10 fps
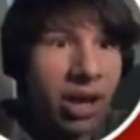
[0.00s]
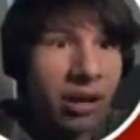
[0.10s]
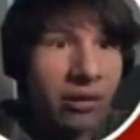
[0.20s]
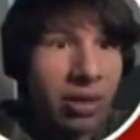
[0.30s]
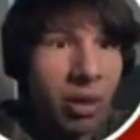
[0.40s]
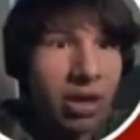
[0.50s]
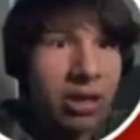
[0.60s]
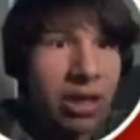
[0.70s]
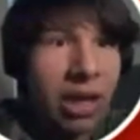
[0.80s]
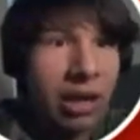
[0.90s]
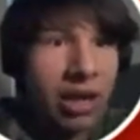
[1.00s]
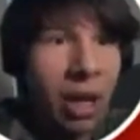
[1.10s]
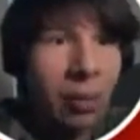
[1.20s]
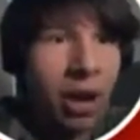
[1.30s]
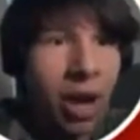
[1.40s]
Moving along. Don't want
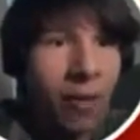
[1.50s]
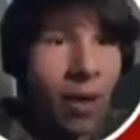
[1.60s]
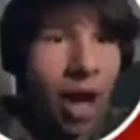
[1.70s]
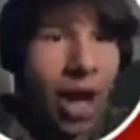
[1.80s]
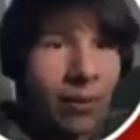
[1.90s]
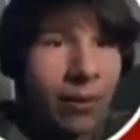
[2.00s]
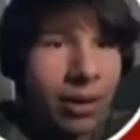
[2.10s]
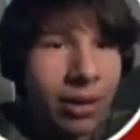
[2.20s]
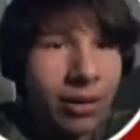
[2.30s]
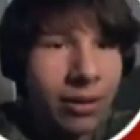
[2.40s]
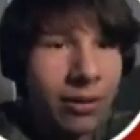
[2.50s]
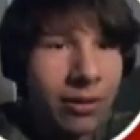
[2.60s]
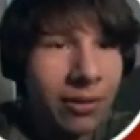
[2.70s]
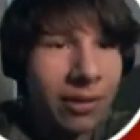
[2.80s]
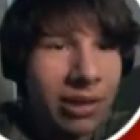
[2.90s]
to see here. Clean up on aisle five.
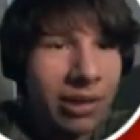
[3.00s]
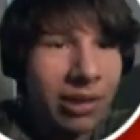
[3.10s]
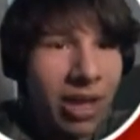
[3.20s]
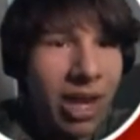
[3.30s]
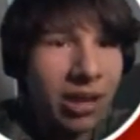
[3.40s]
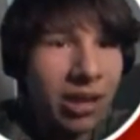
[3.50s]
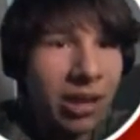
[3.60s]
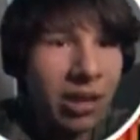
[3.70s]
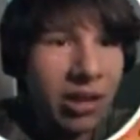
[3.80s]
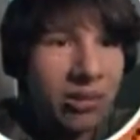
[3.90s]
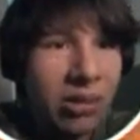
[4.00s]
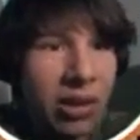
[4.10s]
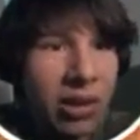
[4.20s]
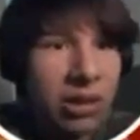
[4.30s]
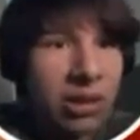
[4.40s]
Okay.
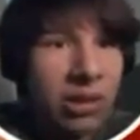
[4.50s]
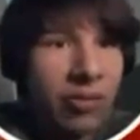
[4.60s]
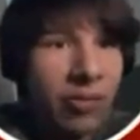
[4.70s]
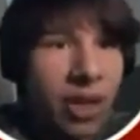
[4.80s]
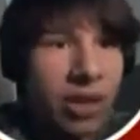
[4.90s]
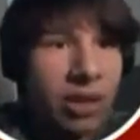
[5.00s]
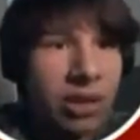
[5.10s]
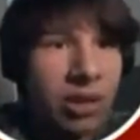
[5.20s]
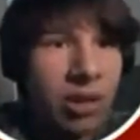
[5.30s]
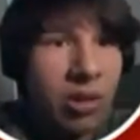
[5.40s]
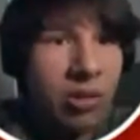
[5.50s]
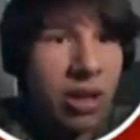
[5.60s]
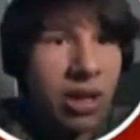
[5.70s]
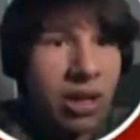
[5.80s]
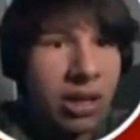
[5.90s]
That
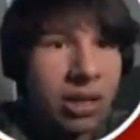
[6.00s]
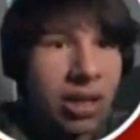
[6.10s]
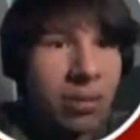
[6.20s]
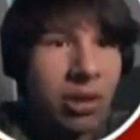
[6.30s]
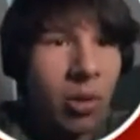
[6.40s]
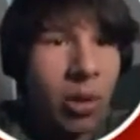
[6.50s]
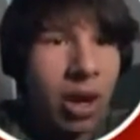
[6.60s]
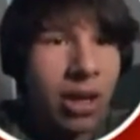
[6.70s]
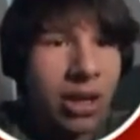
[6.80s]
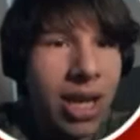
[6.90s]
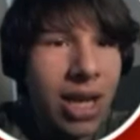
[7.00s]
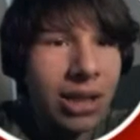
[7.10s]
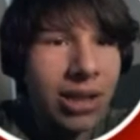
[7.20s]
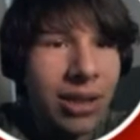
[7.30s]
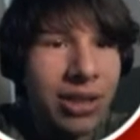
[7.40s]
is so weird. Uh, this game's so
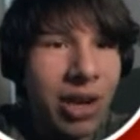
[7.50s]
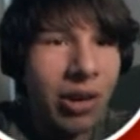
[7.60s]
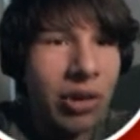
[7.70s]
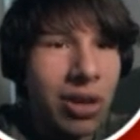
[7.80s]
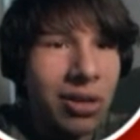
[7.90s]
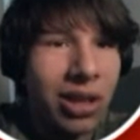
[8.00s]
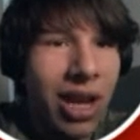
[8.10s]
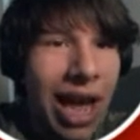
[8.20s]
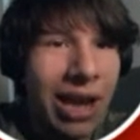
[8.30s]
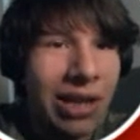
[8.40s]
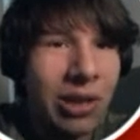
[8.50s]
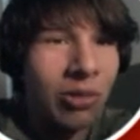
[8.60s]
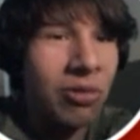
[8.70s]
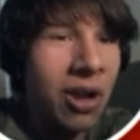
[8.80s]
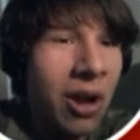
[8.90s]
weird, and this guy is like staring
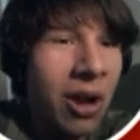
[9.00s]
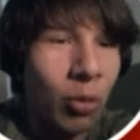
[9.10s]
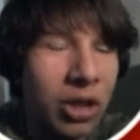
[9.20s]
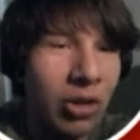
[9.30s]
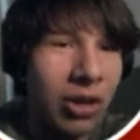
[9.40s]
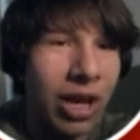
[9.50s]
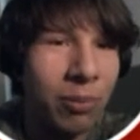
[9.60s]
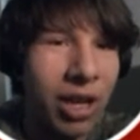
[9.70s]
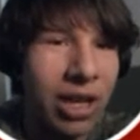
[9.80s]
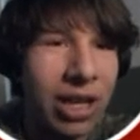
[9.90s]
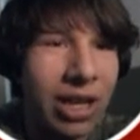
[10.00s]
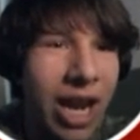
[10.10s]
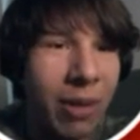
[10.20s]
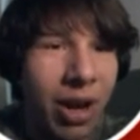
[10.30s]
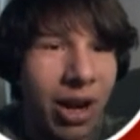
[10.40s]
directly at you when you're
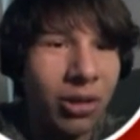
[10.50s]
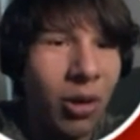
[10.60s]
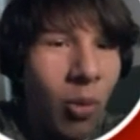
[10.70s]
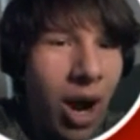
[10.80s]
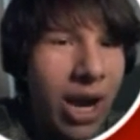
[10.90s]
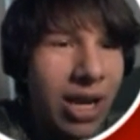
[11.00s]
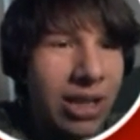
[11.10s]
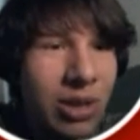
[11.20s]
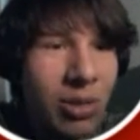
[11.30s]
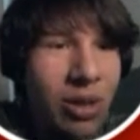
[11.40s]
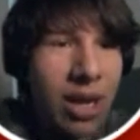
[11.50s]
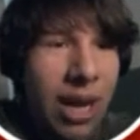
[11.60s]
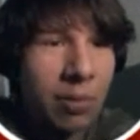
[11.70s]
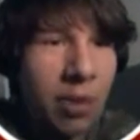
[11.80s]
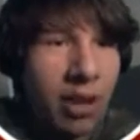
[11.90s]
like playing the game. I don't know why
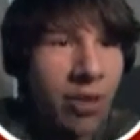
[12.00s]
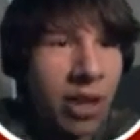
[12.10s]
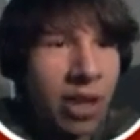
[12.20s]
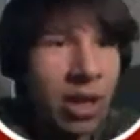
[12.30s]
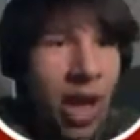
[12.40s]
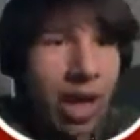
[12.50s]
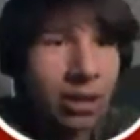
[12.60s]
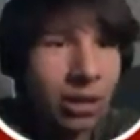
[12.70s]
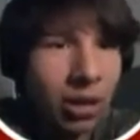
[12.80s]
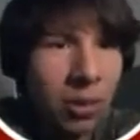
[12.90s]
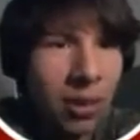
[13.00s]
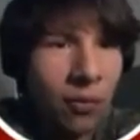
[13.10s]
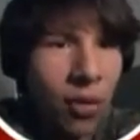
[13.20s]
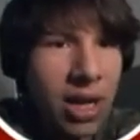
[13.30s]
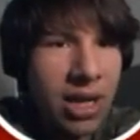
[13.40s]
he's doing that, but
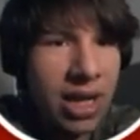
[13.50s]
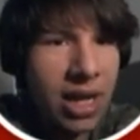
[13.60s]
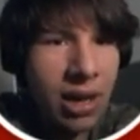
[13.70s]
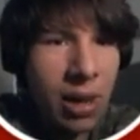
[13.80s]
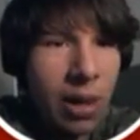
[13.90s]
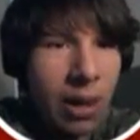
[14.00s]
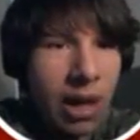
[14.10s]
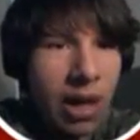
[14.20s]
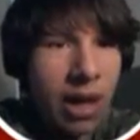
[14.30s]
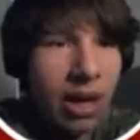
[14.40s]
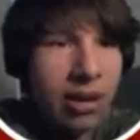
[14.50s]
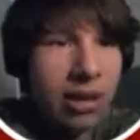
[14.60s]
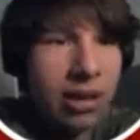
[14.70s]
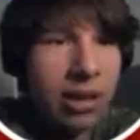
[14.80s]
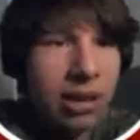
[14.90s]
that's a little bit freaky
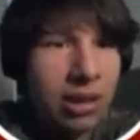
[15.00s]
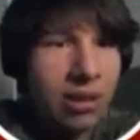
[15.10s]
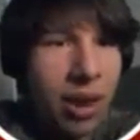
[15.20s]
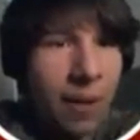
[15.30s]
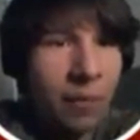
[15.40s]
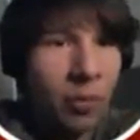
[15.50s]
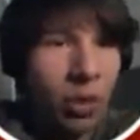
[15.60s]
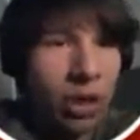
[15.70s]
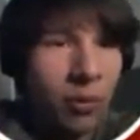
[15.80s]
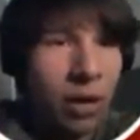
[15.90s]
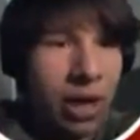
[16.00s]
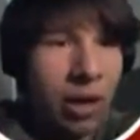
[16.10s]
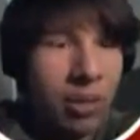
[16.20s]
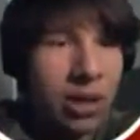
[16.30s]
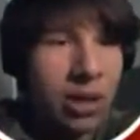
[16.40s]
and it's not
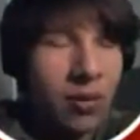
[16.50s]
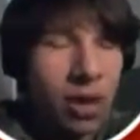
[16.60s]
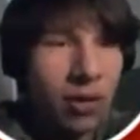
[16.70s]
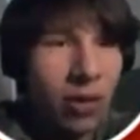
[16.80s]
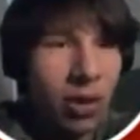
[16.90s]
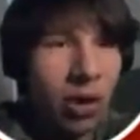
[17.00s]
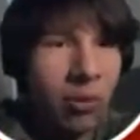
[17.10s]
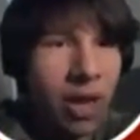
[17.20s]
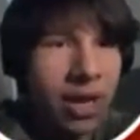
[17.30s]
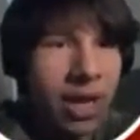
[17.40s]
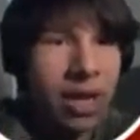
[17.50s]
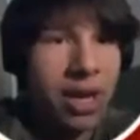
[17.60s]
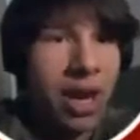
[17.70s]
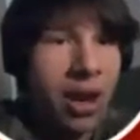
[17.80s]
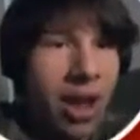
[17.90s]
really freaky. I mean, it's just freaky for a
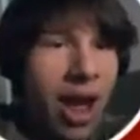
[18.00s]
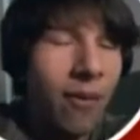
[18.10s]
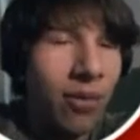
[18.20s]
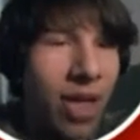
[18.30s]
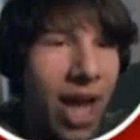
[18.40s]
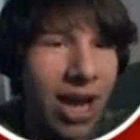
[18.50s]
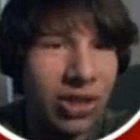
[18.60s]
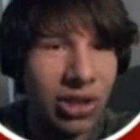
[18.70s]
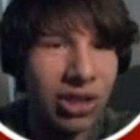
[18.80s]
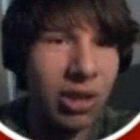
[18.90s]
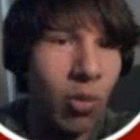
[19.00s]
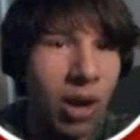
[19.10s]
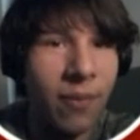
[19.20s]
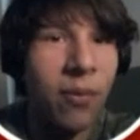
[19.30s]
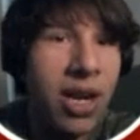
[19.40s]
little bit, and after that,
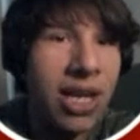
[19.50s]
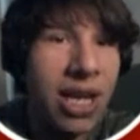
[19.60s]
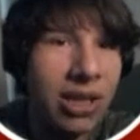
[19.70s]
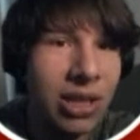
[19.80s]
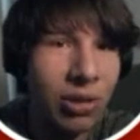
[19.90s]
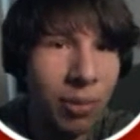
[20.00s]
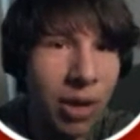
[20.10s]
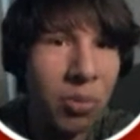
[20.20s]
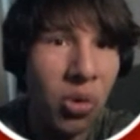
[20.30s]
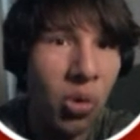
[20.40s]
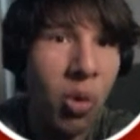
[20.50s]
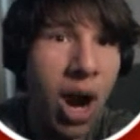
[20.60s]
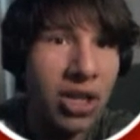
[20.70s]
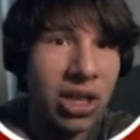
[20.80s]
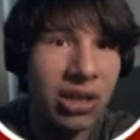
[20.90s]
it's just somewhat freaky to
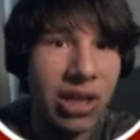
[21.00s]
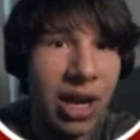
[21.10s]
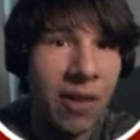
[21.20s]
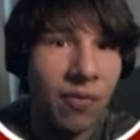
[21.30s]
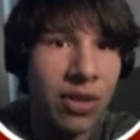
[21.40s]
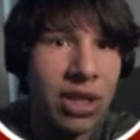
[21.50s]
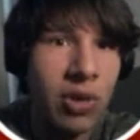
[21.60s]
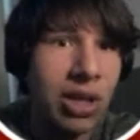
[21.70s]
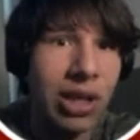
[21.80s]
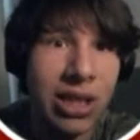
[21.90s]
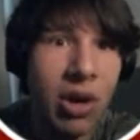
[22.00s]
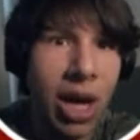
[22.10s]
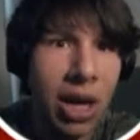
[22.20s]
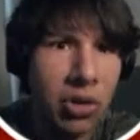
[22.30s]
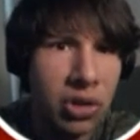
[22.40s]
people who watch this. Like he's
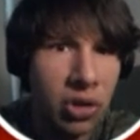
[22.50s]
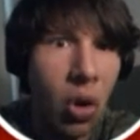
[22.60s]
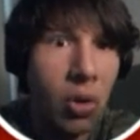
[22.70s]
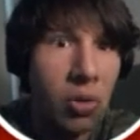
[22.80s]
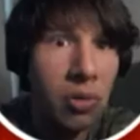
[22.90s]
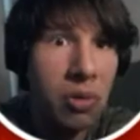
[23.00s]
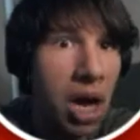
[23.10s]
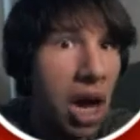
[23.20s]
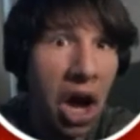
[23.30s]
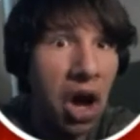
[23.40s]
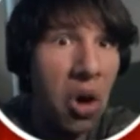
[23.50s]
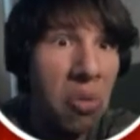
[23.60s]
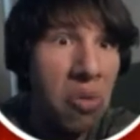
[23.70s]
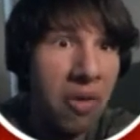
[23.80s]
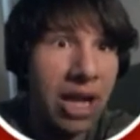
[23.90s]
directly staring at your soul.
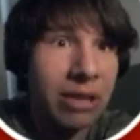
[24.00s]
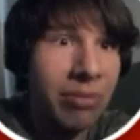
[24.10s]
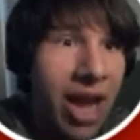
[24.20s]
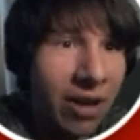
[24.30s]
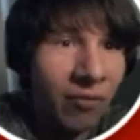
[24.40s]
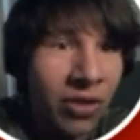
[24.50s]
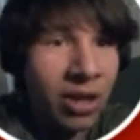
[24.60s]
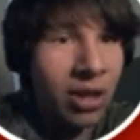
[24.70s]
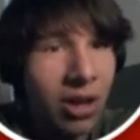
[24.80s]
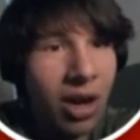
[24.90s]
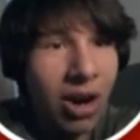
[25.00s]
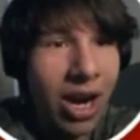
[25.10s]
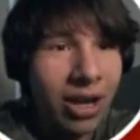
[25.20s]
Uh oh, that's bad.